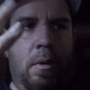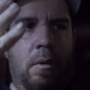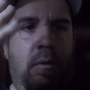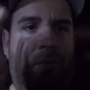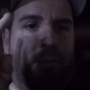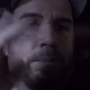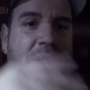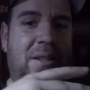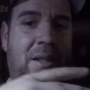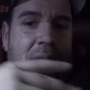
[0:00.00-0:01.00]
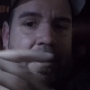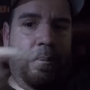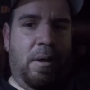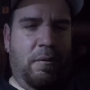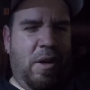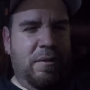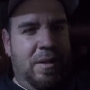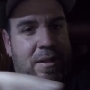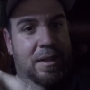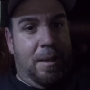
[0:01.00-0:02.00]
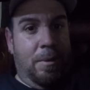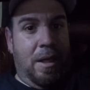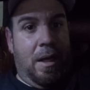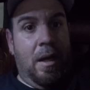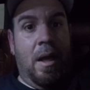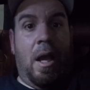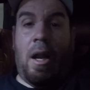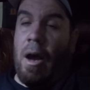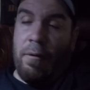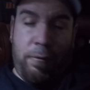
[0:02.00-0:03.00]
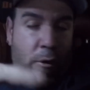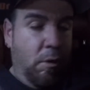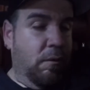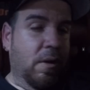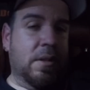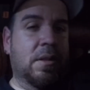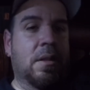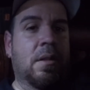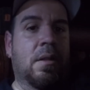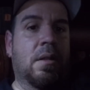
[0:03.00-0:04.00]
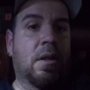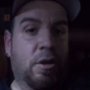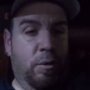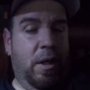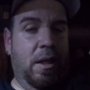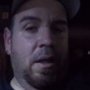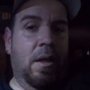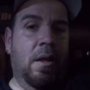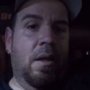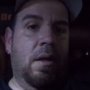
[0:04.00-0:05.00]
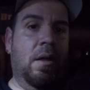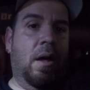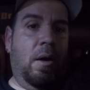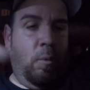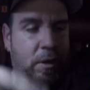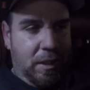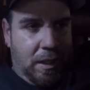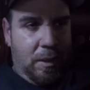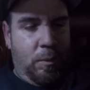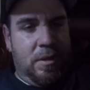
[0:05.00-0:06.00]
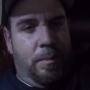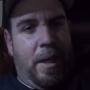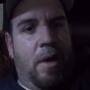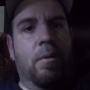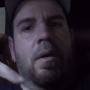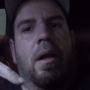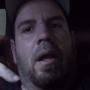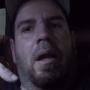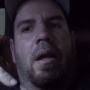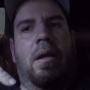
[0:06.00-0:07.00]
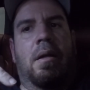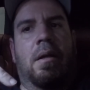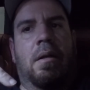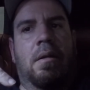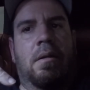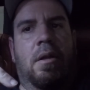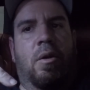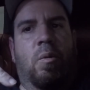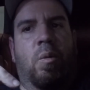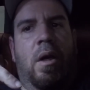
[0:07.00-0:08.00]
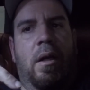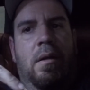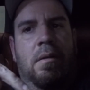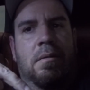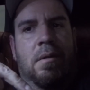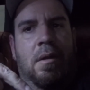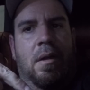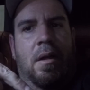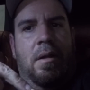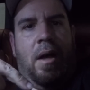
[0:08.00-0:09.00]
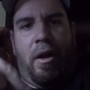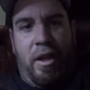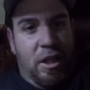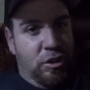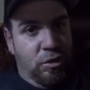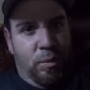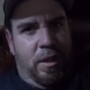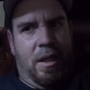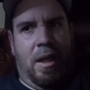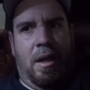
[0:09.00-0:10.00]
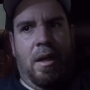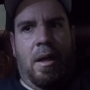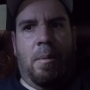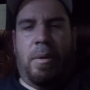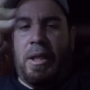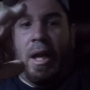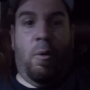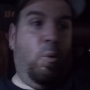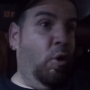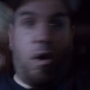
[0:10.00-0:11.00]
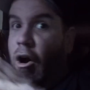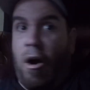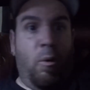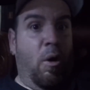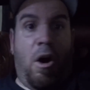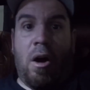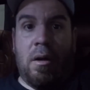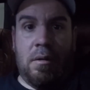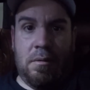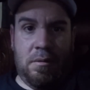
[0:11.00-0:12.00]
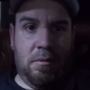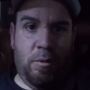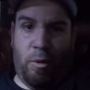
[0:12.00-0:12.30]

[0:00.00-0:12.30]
who've basically been involved in the same kit. And all 4 of us agree on what the kit was about and, what all the issues with the kit. But yet we're all wrong. We're